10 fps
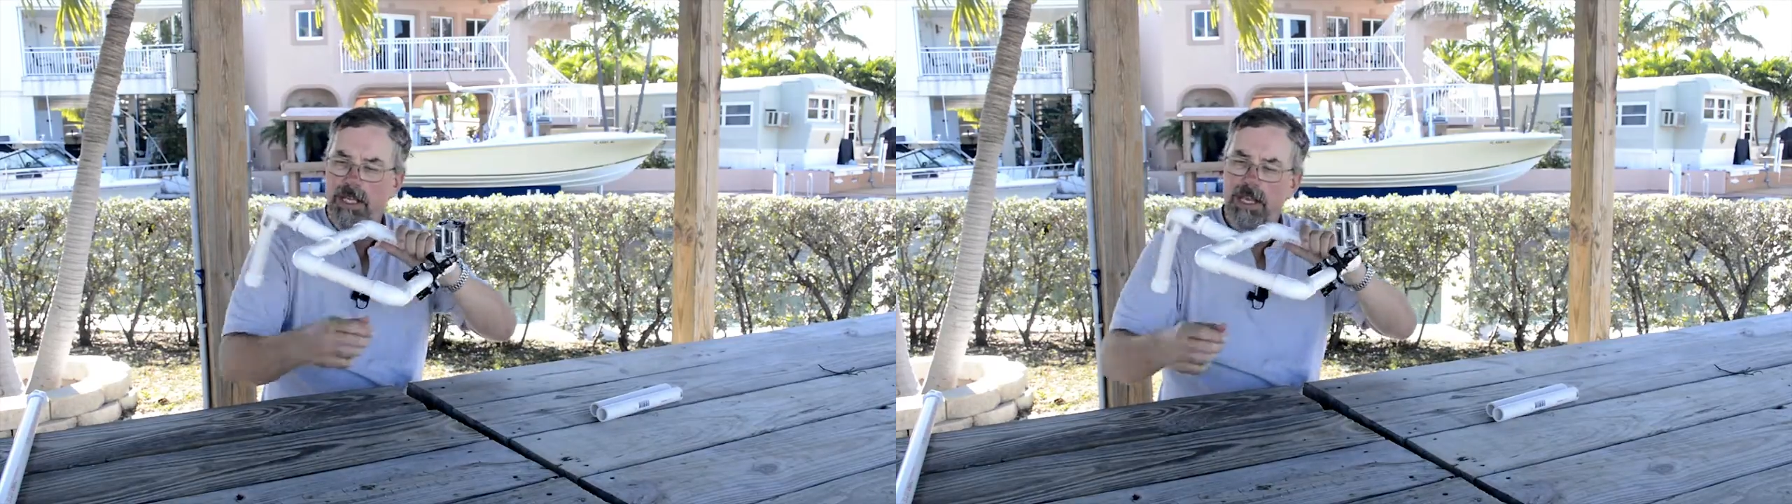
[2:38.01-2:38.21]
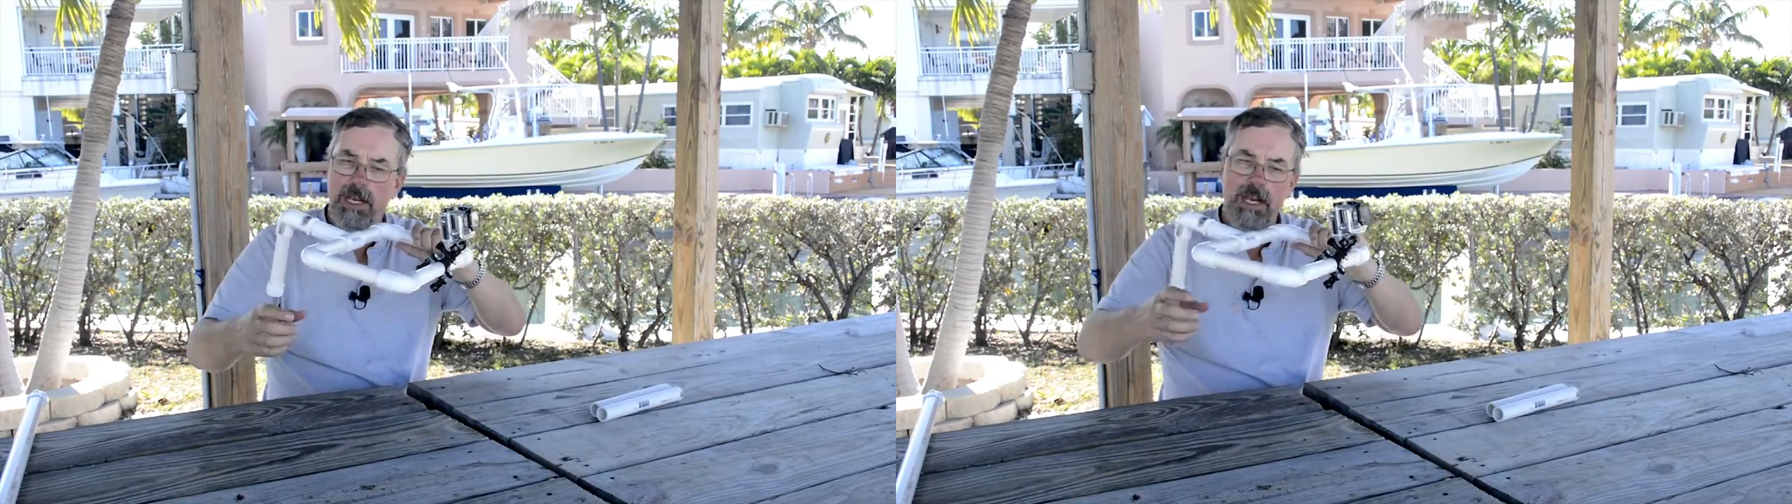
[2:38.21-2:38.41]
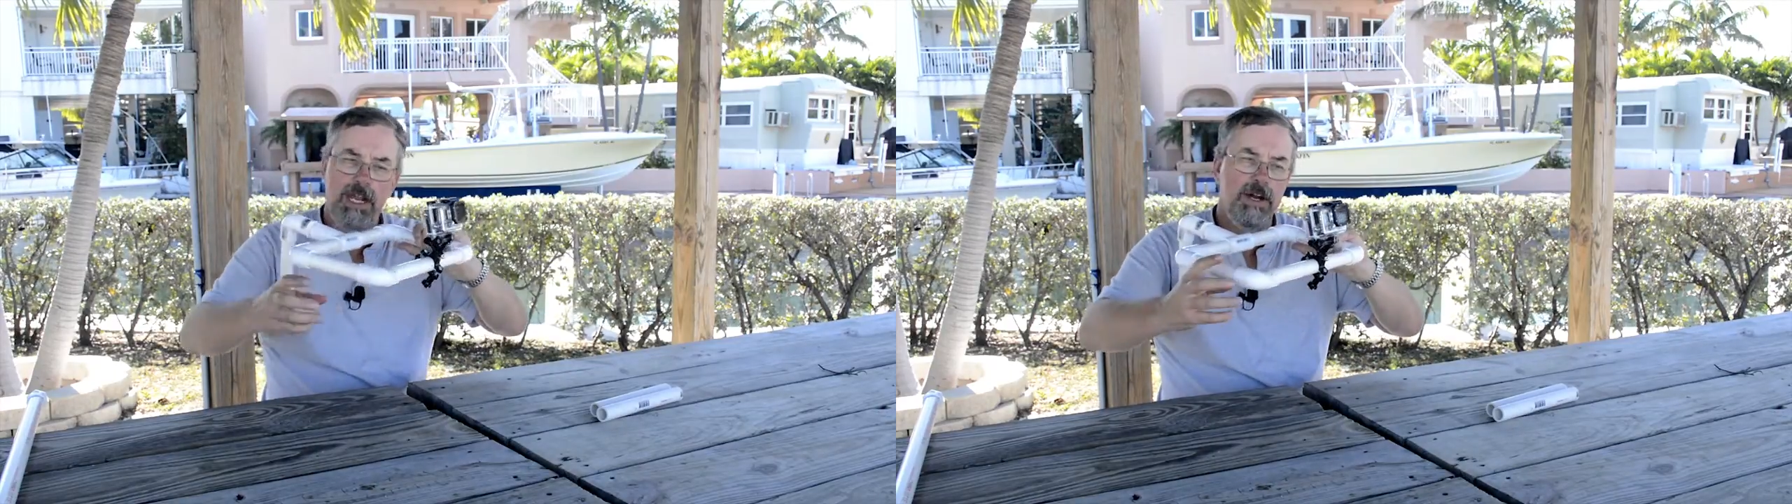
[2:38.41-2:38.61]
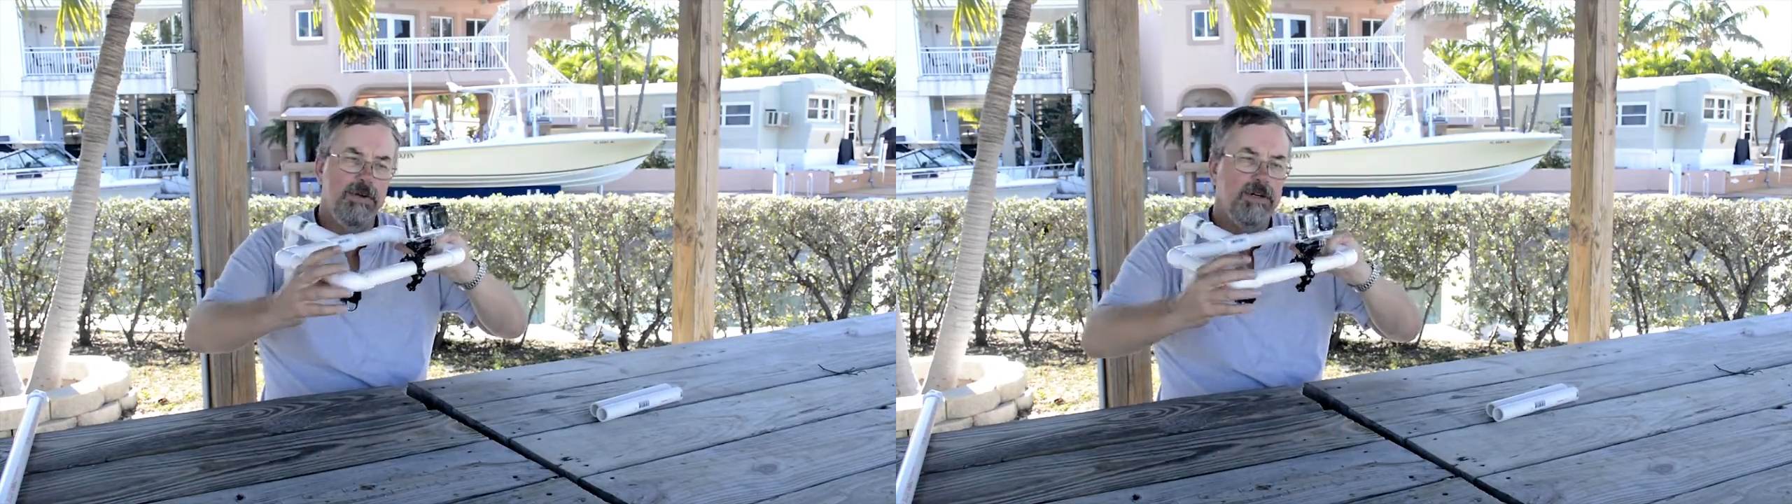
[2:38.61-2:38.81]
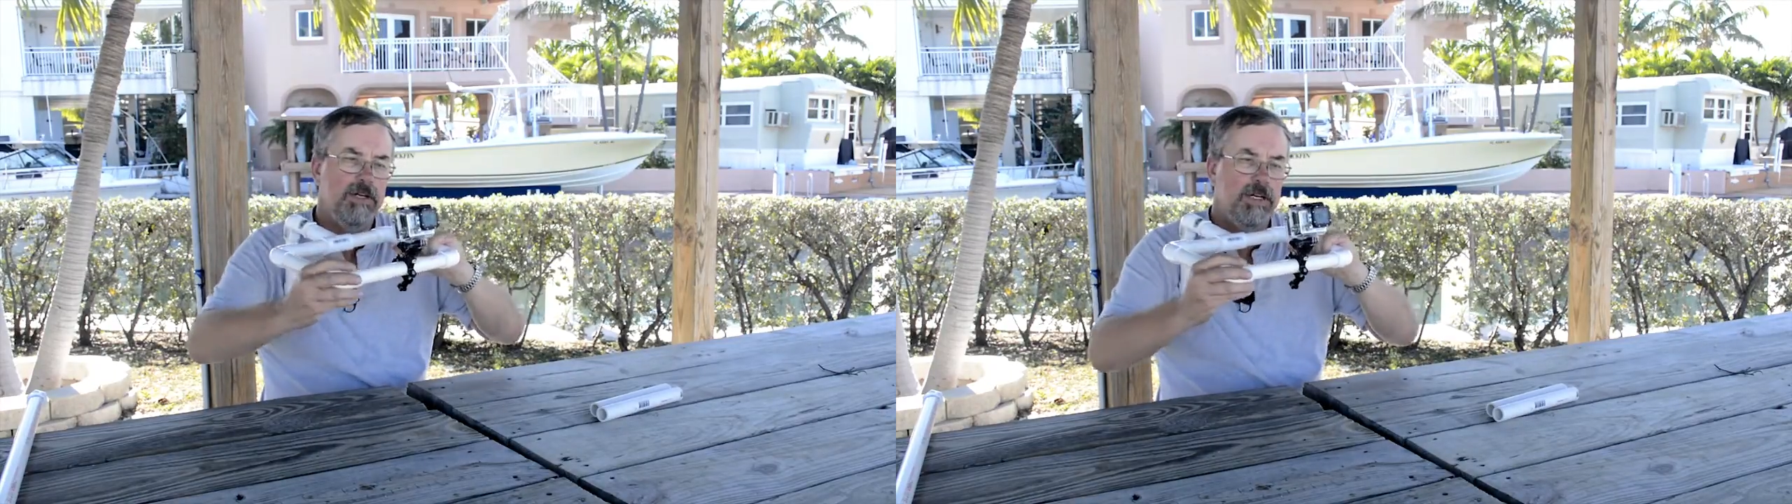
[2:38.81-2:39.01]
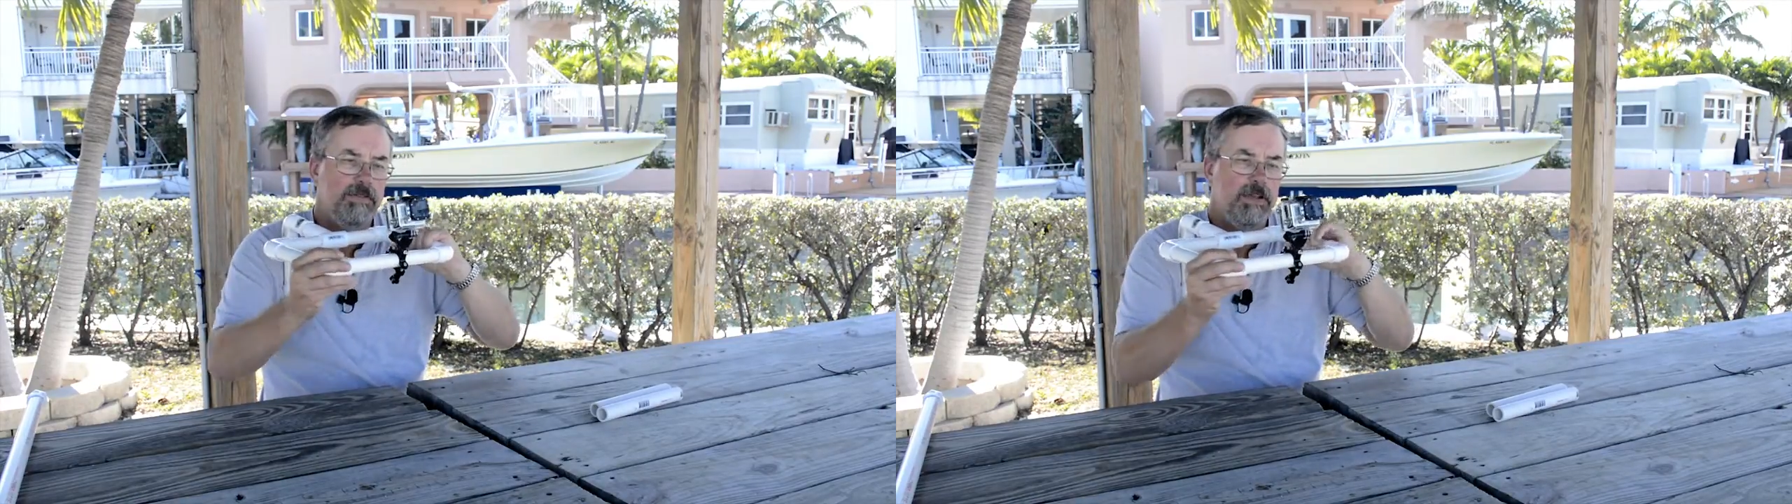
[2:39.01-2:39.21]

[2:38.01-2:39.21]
and now I've